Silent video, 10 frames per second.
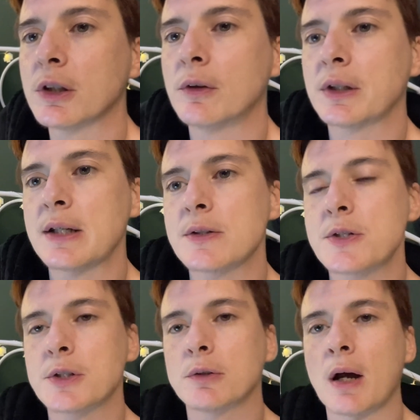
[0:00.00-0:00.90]
on
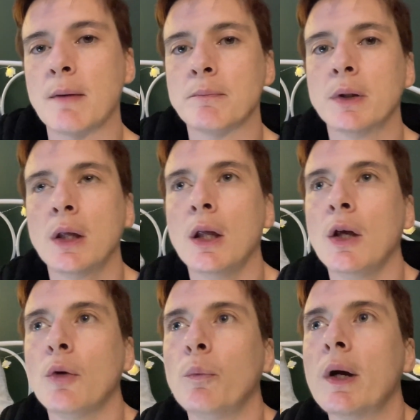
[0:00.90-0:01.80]
Instagram
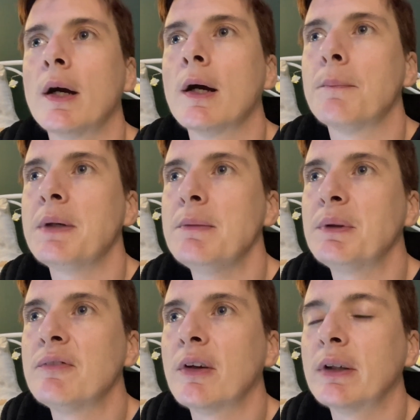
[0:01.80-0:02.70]
where people
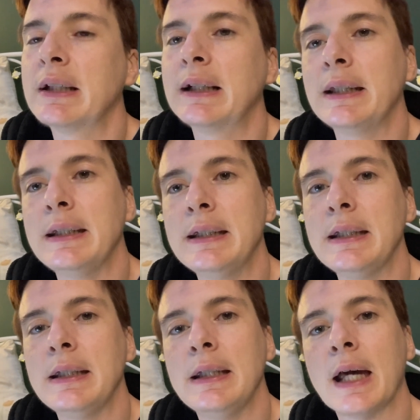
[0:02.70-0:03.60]
are very
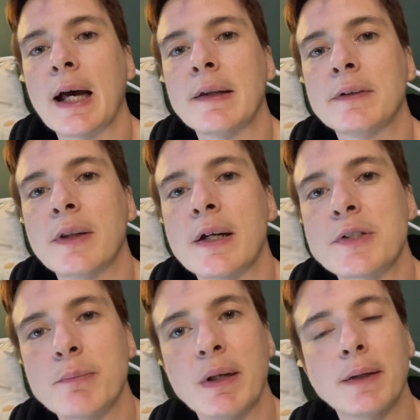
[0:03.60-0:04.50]
cliquey and there
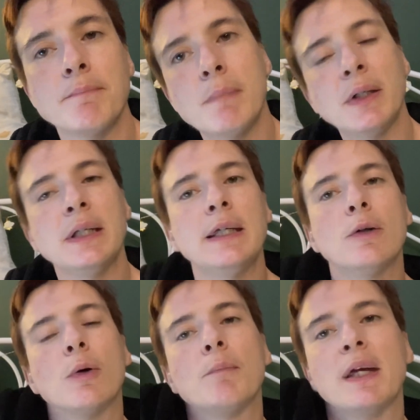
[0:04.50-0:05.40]
to make money
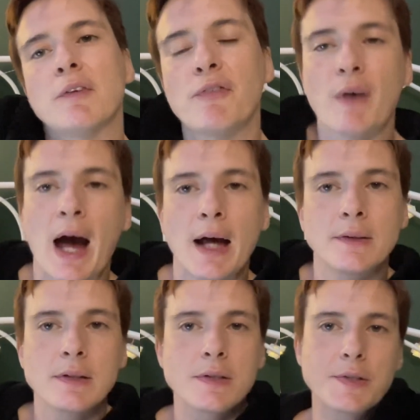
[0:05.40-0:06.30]
or make
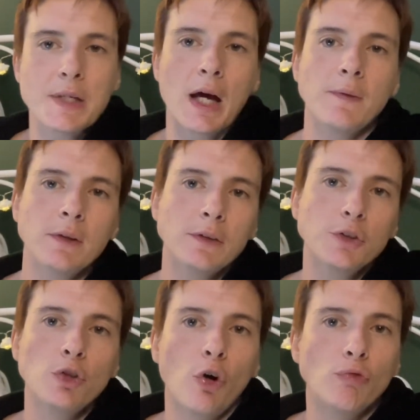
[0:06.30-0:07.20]
fans and
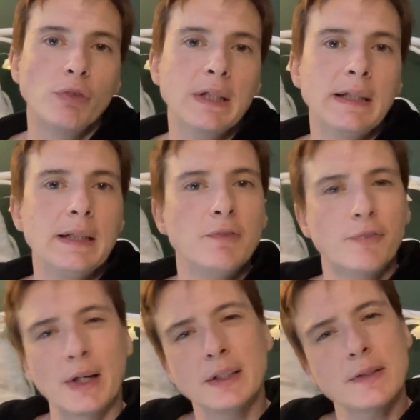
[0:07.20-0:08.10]
not really
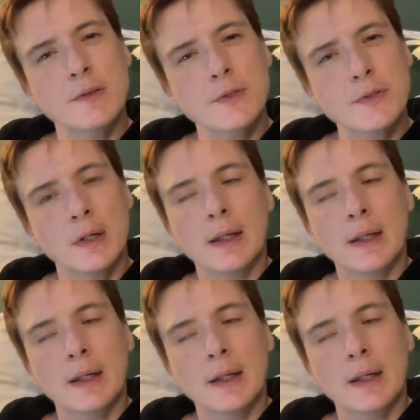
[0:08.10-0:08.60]
friends.